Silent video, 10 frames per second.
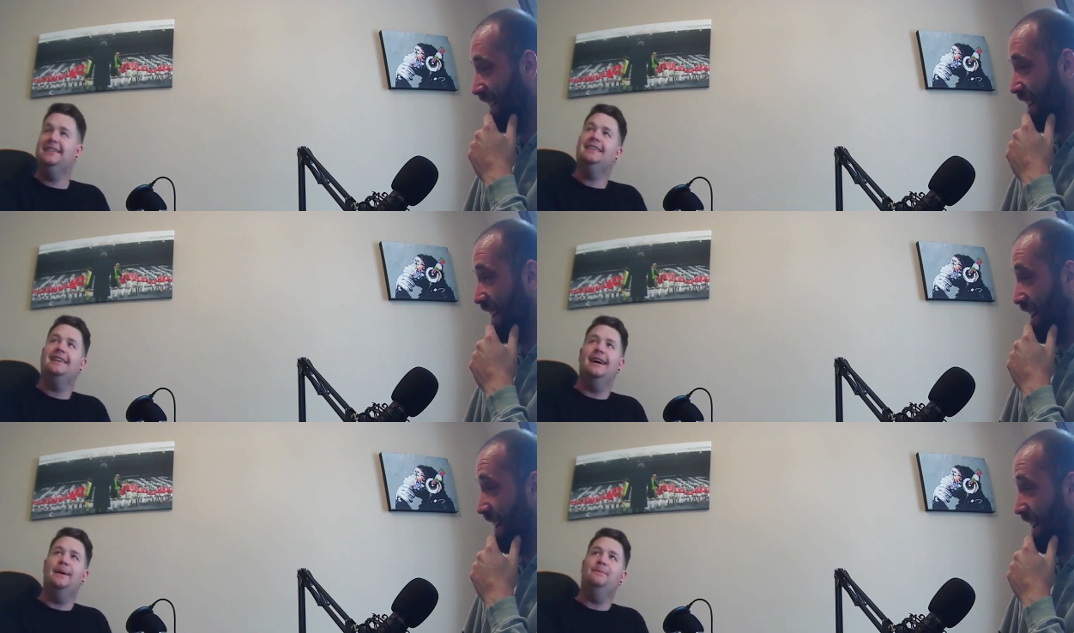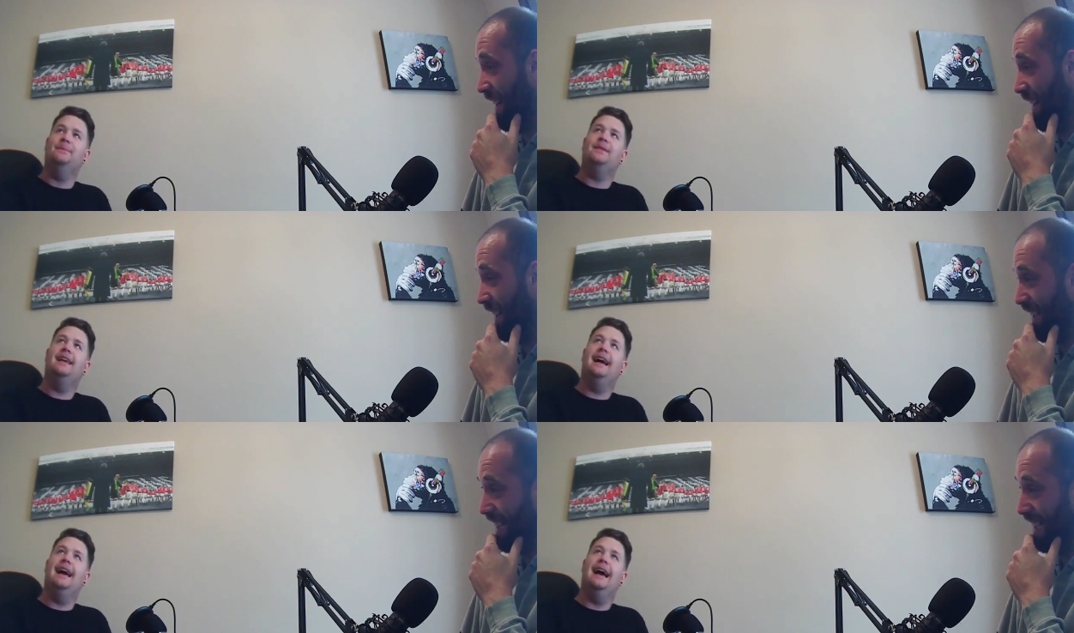Speaker 1: Um,
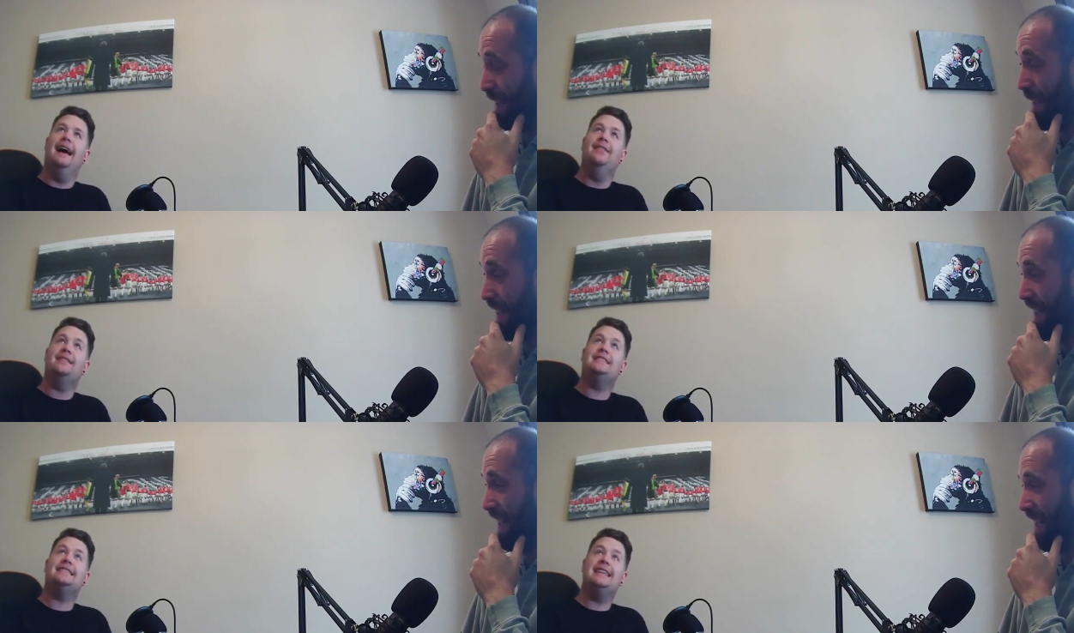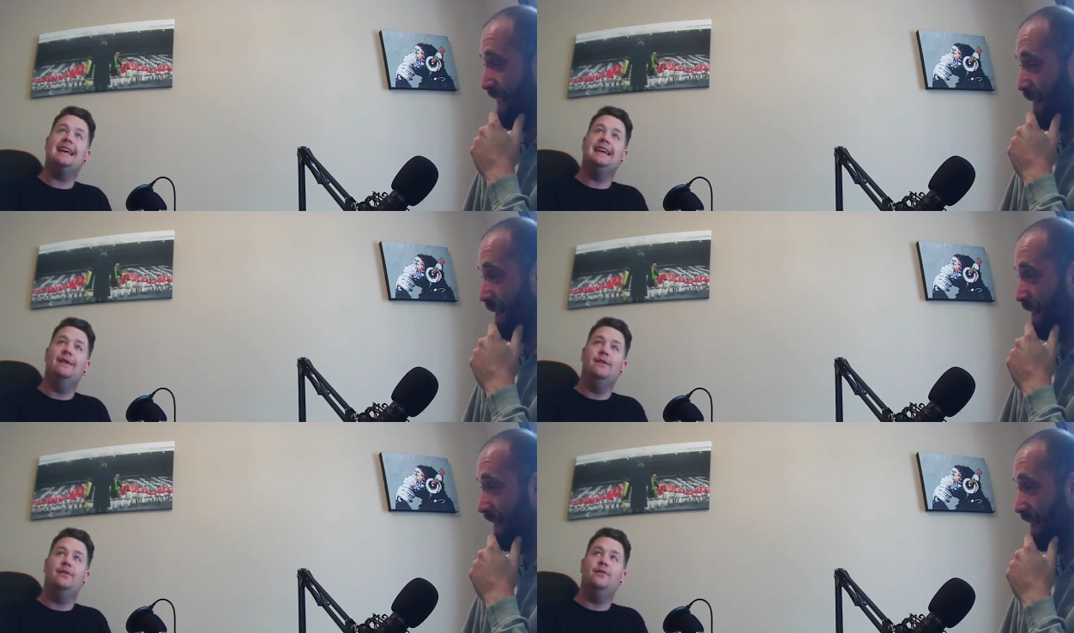and the
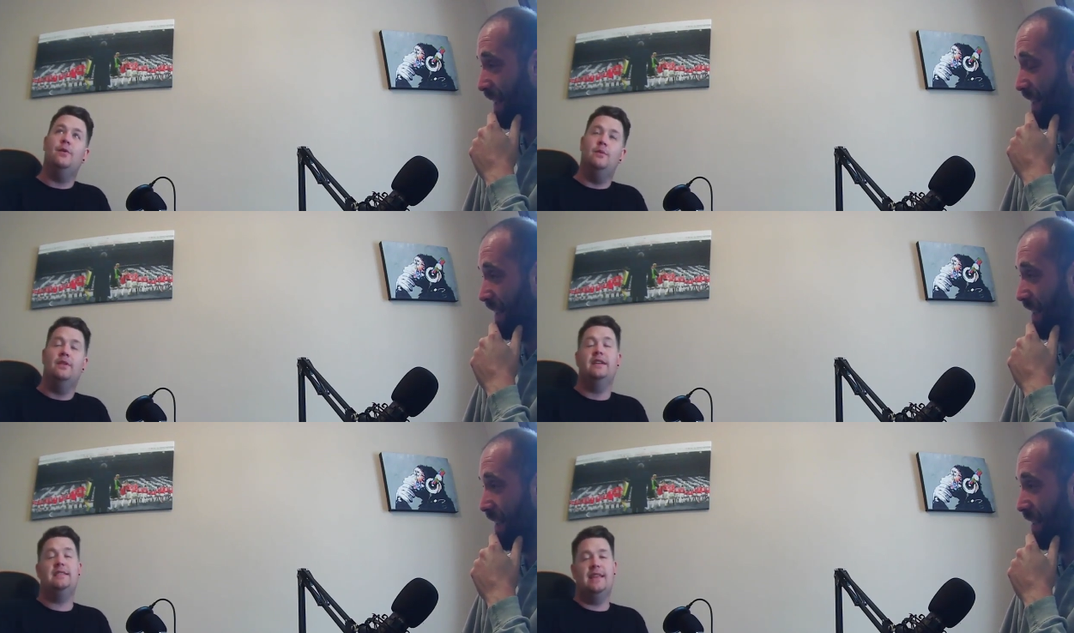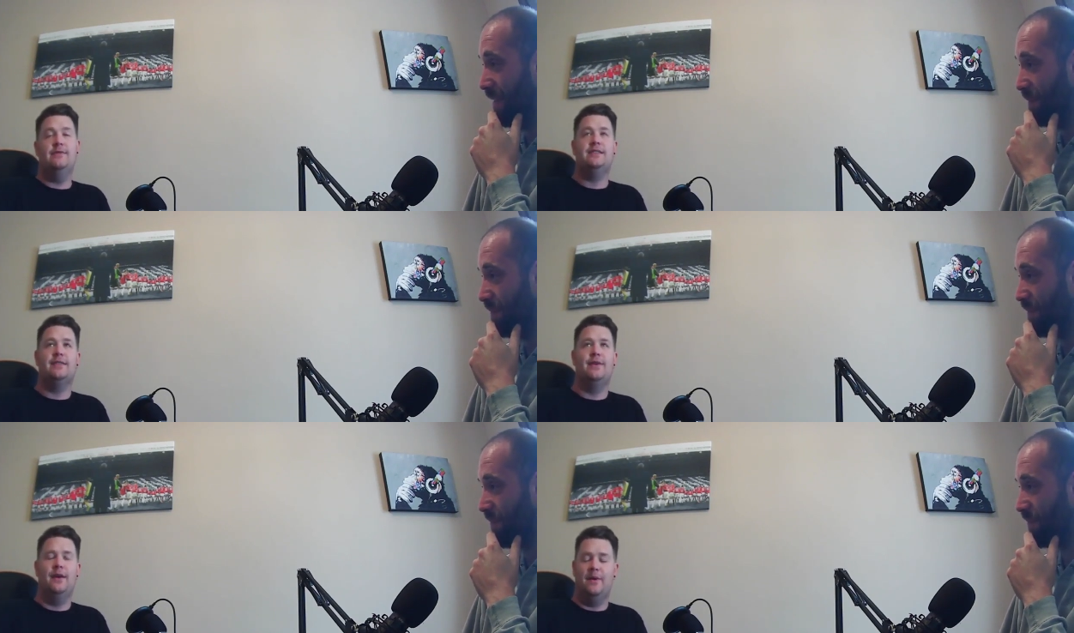second, well, well there, there is a
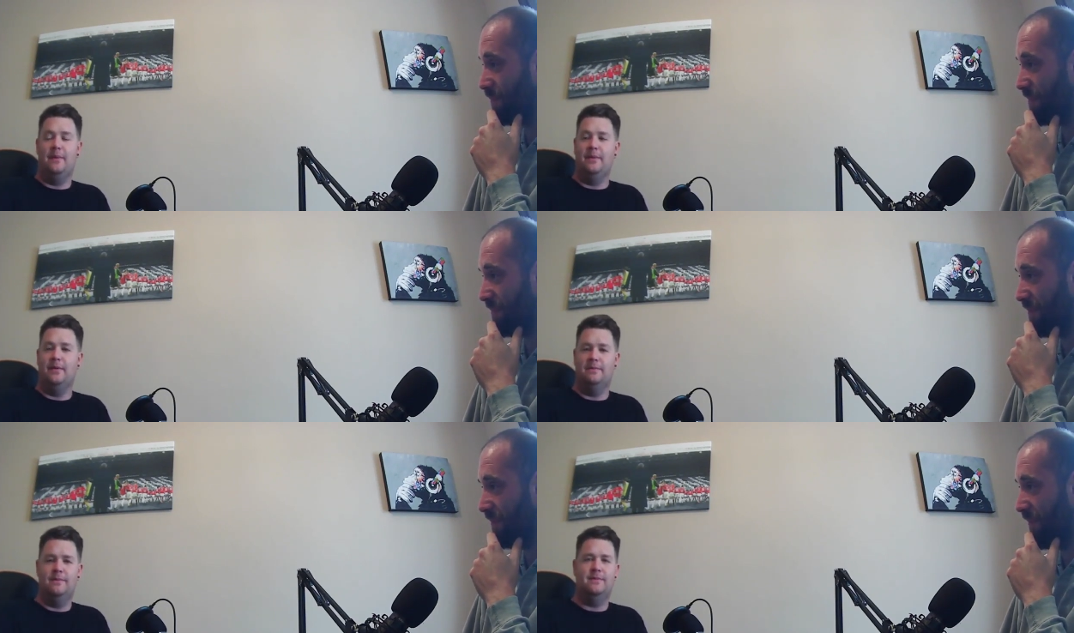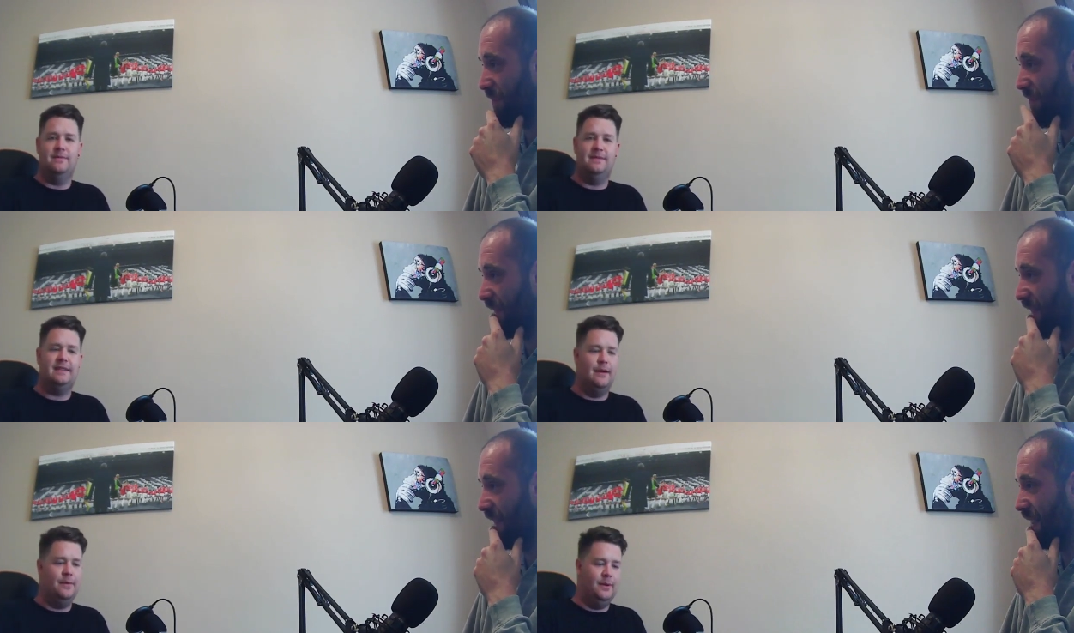third one, but we'll, we'll see how
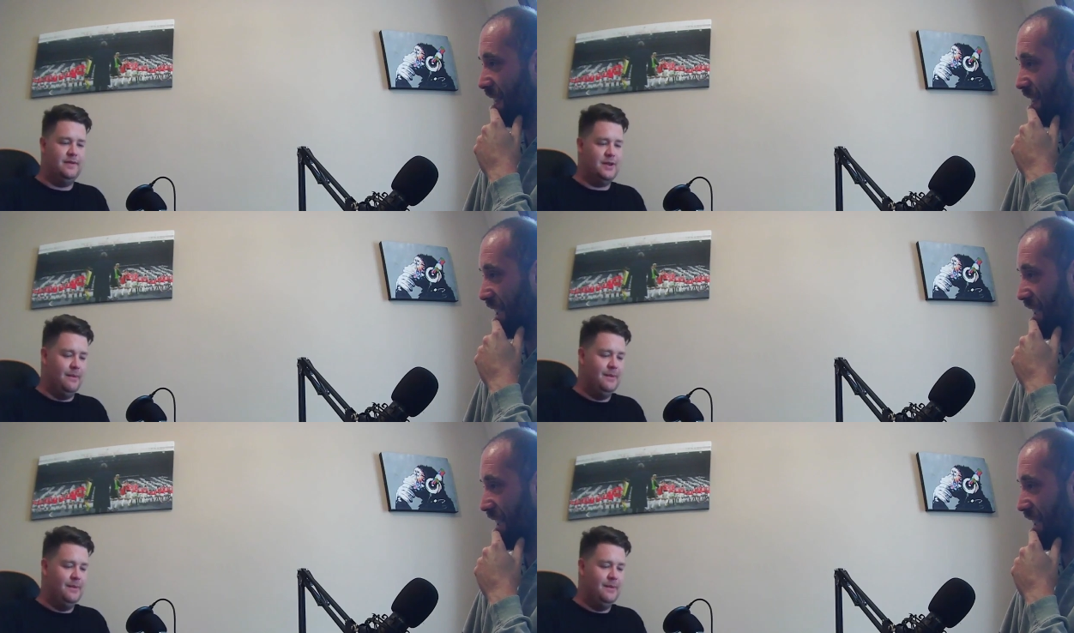we're doing for time.